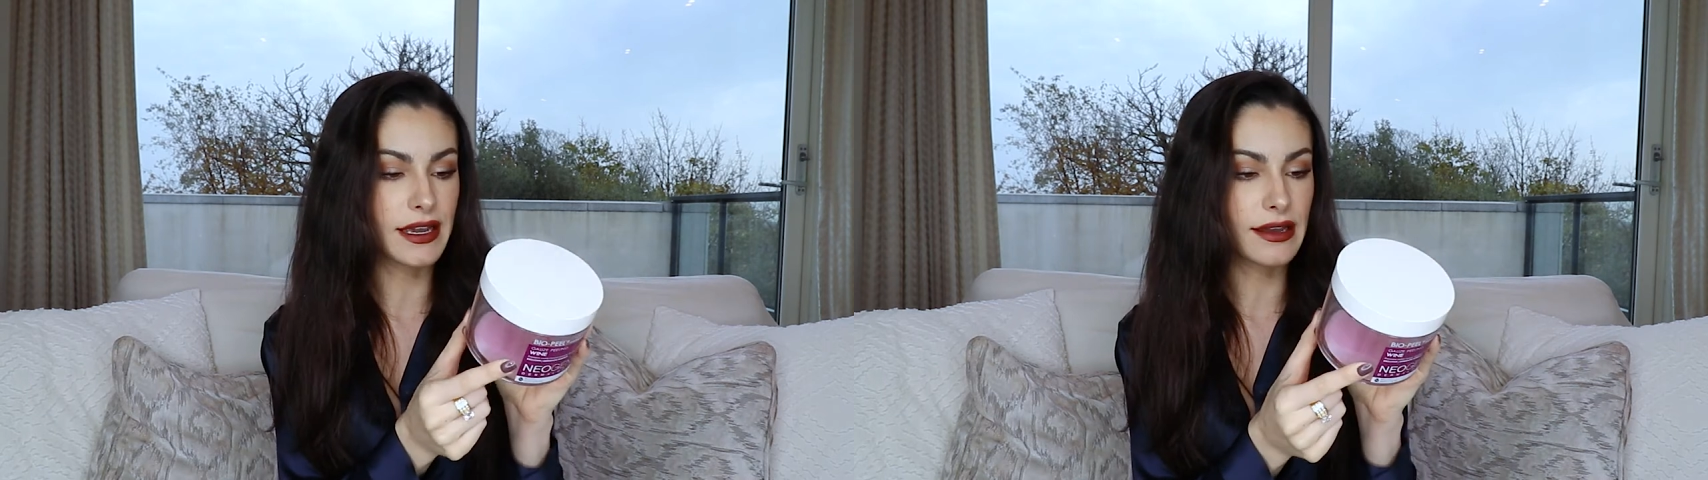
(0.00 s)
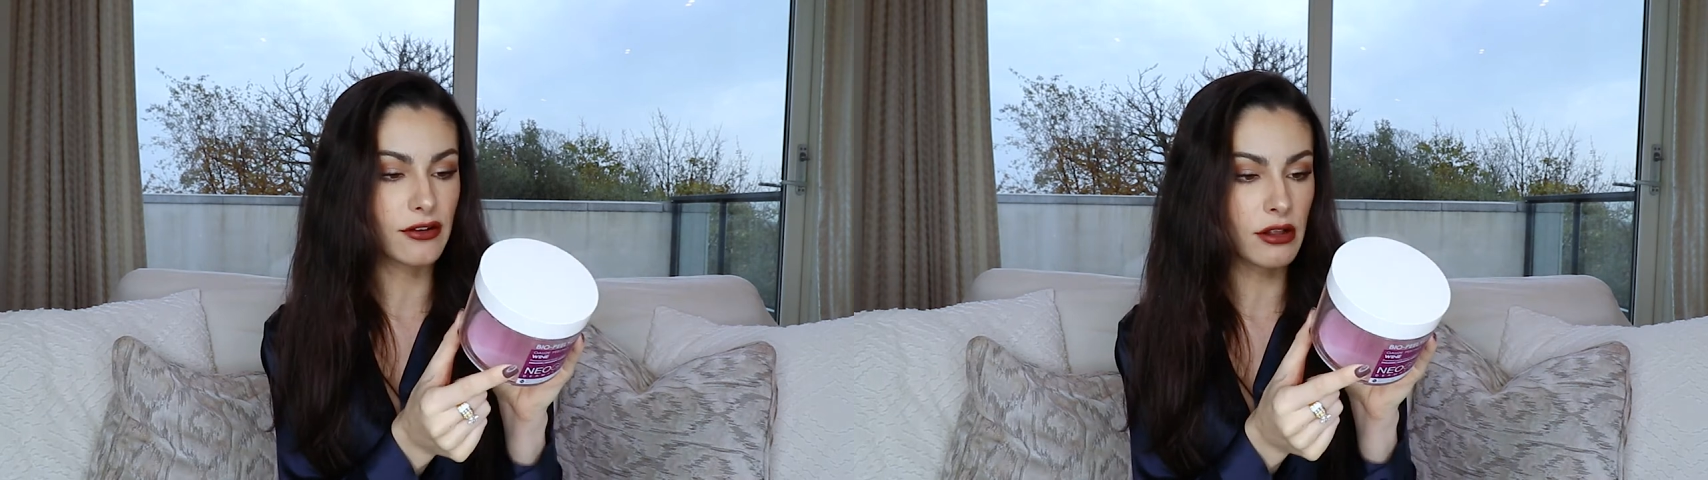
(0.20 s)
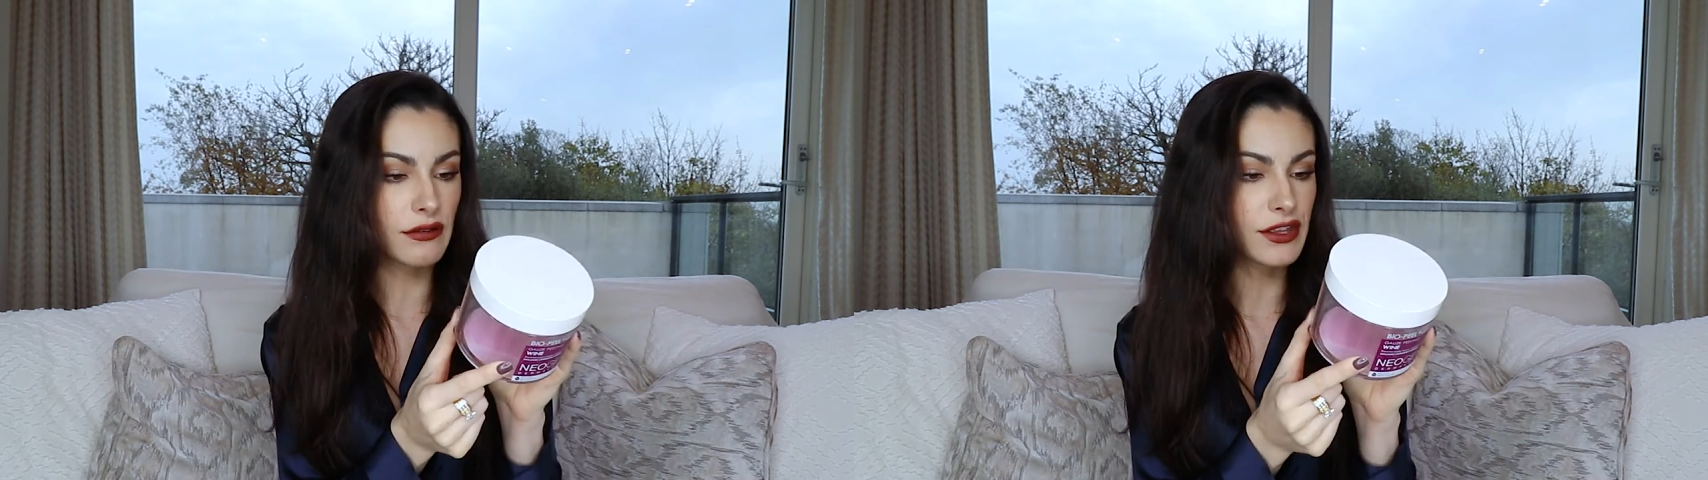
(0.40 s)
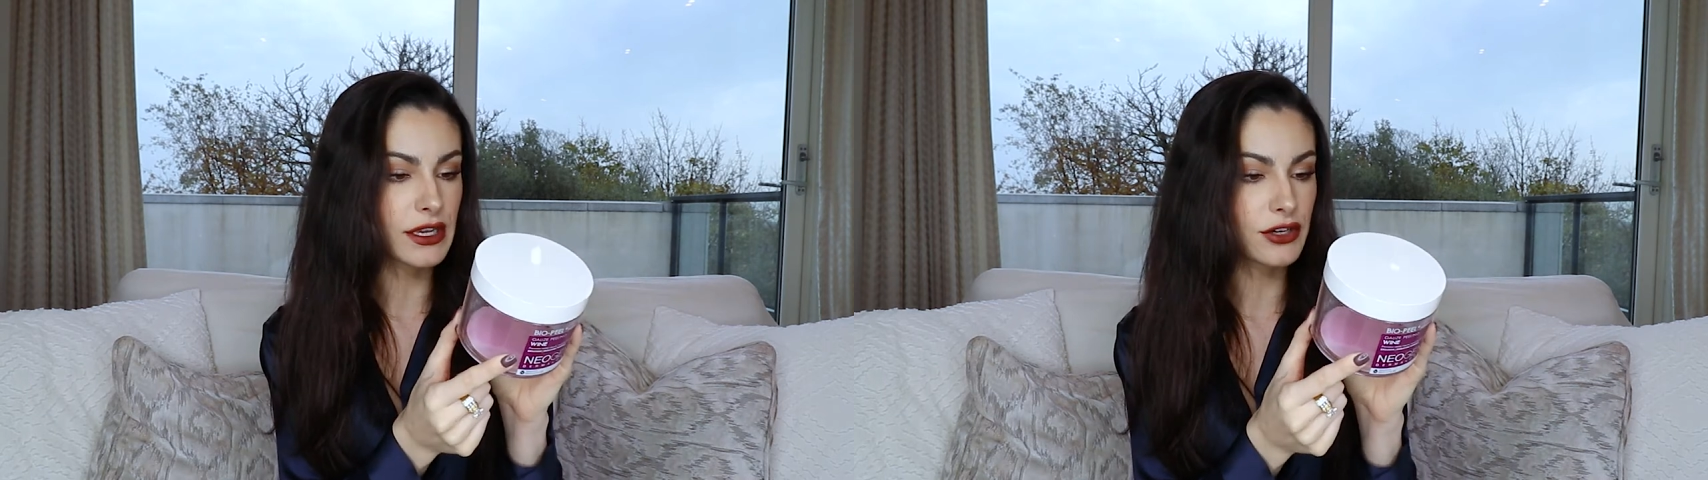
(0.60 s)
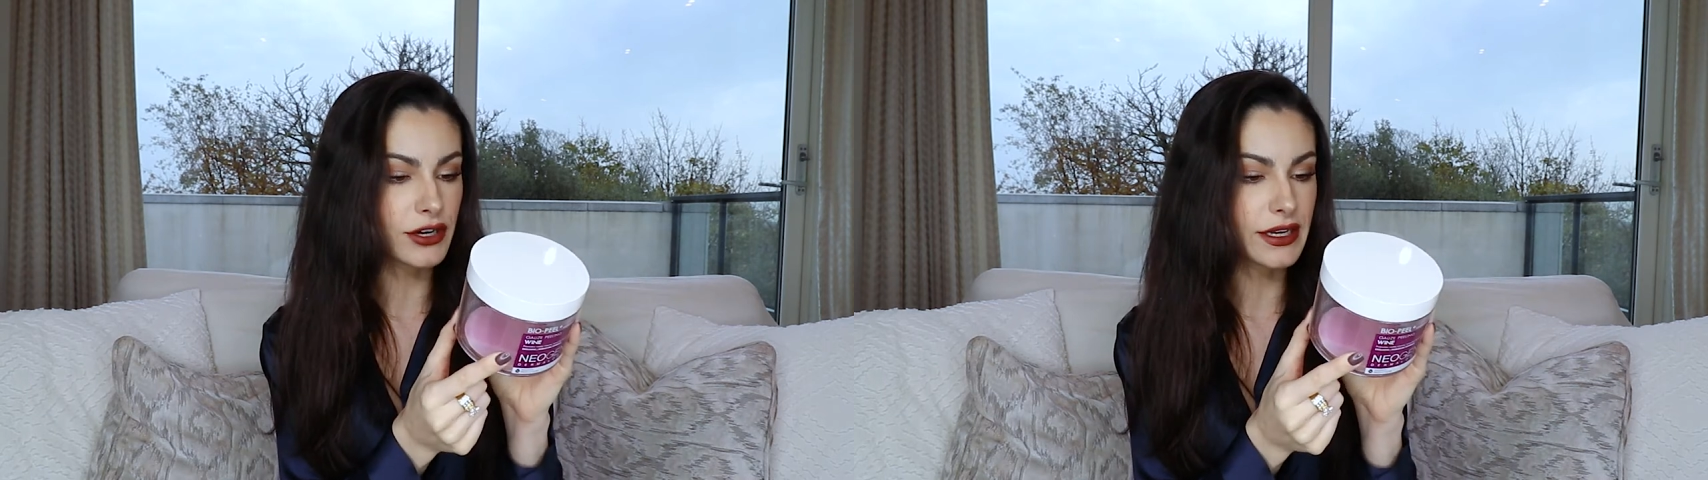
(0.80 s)
and all of
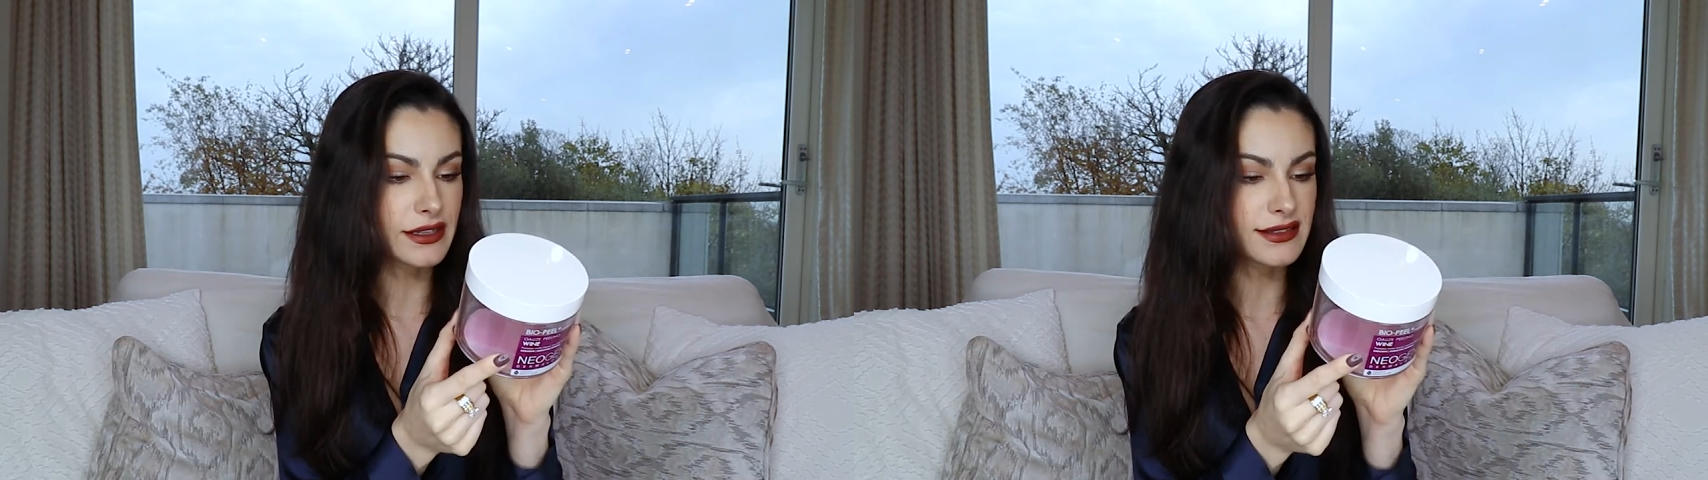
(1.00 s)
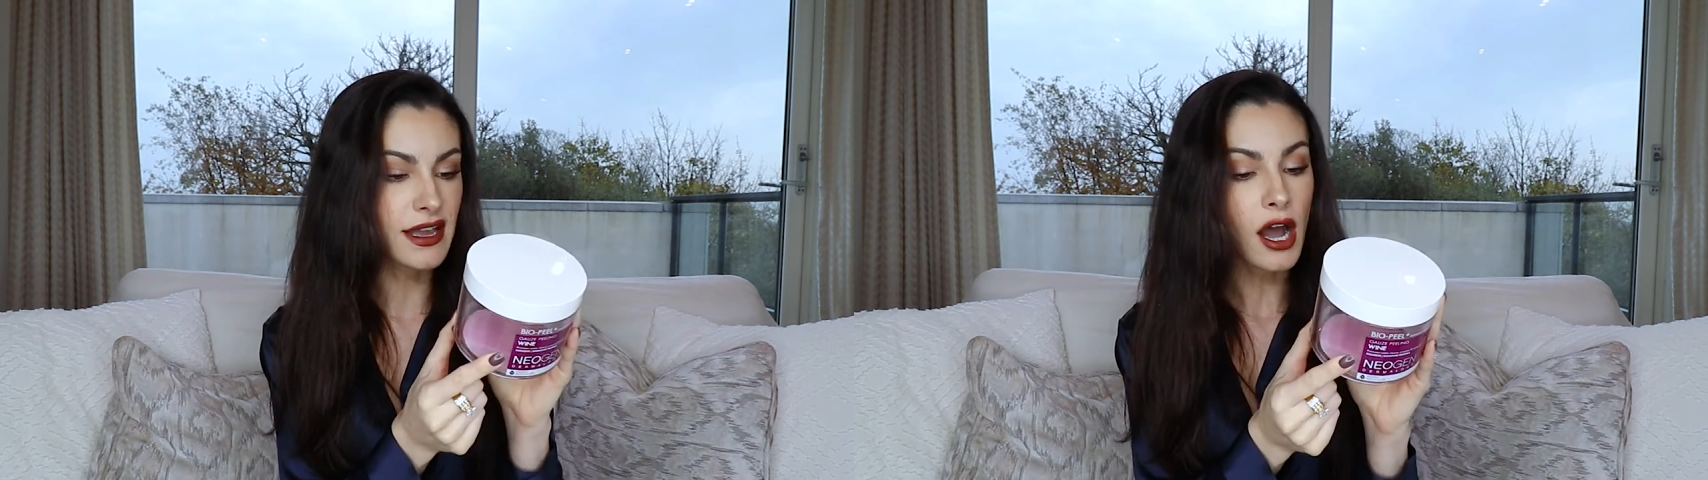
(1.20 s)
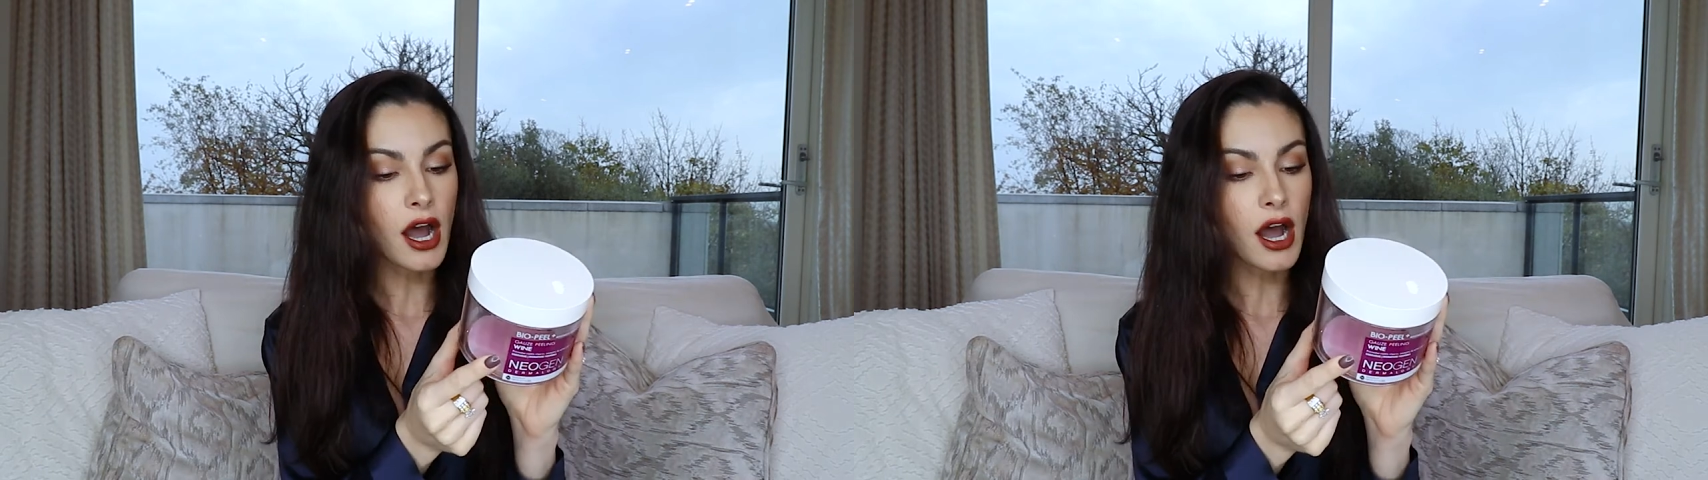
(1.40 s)
the ingredients